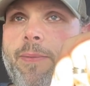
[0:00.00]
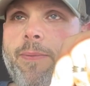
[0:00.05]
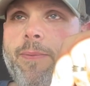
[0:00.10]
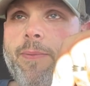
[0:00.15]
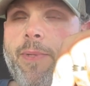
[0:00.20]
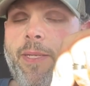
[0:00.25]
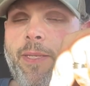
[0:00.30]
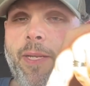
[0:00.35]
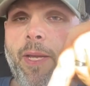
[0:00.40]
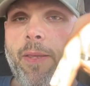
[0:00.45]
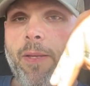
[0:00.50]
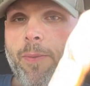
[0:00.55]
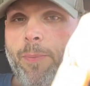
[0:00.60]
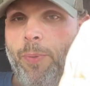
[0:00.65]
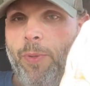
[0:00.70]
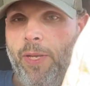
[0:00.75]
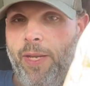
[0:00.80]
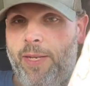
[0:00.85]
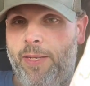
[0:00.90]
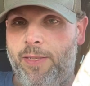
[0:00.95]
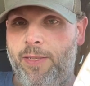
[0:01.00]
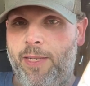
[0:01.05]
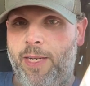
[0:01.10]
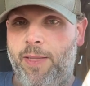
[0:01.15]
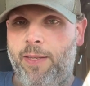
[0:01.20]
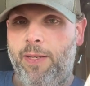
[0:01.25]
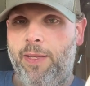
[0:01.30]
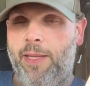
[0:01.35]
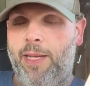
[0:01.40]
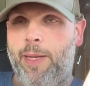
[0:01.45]
another place to
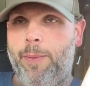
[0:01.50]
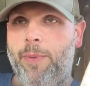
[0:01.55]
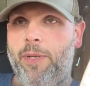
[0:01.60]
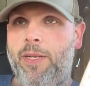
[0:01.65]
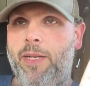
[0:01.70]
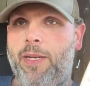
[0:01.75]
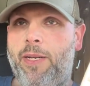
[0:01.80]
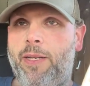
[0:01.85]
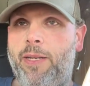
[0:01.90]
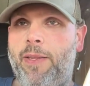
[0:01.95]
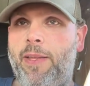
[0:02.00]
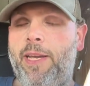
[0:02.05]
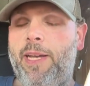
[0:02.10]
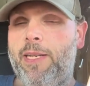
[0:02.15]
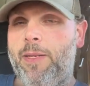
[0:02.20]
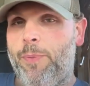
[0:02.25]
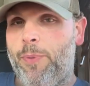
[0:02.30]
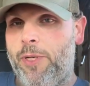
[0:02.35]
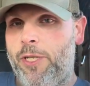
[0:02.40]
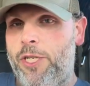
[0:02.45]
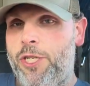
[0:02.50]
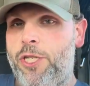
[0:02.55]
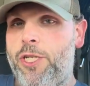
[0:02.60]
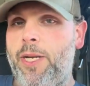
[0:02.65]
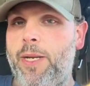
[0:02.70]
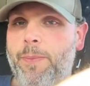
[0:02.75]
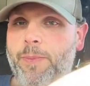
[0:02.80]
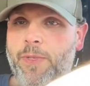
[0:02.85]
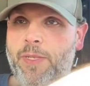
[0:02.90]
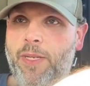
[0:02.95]
get the alignment done, and they had to put
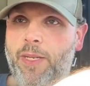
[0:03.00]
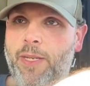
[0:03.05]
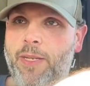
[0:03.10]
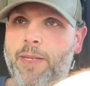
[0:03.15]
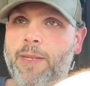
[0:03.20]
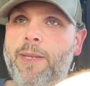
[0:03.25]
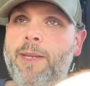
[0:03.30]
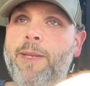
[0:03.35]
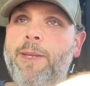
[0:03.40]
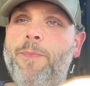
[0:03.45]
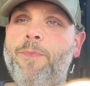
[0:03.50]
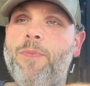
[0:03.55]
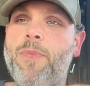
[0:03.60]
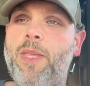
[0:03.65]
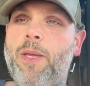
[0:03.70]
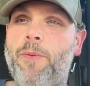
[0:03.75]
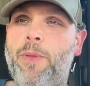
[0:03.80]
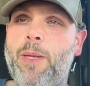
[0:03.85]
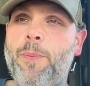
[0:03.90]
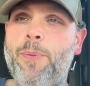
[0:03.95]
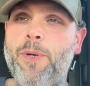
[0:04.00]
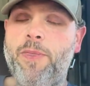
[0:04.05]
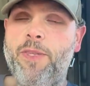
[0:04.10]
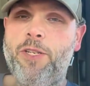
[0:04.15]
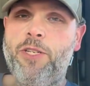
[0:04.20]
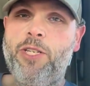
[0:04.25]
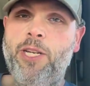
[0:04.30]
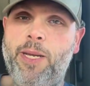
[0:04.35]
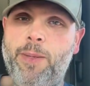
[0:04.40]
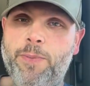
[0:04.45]
shims in, and when they put the
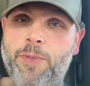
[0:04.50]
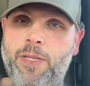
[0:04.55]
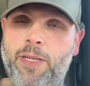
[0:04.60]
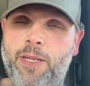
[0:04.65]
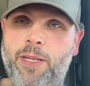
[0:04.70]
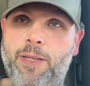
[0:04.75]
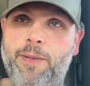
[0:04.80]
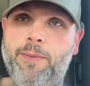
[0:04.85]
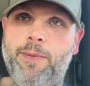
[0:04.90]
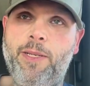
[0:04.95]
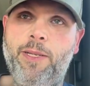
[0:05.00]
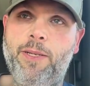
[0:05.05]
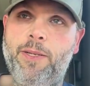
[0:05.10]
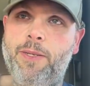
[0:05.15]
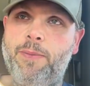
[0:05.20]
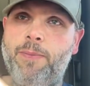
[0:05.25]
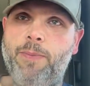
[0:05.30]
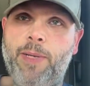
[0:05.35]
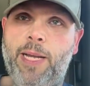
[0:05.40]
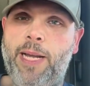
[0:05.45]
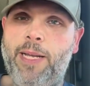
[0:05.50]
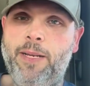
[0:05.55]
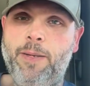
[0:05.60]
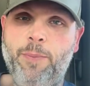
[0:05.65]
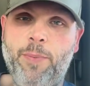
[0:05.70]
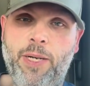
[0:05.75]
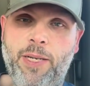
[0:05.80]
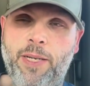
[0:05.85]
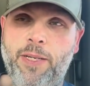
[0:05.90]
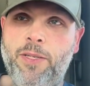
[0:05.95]
shims in, it added
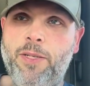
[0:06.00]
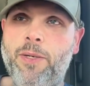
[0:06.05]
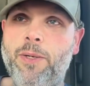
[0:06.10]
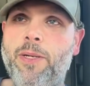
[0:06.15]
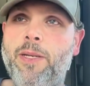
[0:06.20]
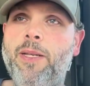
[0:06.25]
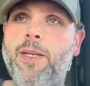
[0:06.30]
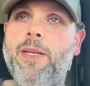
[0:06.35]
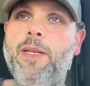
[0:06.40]
money to it.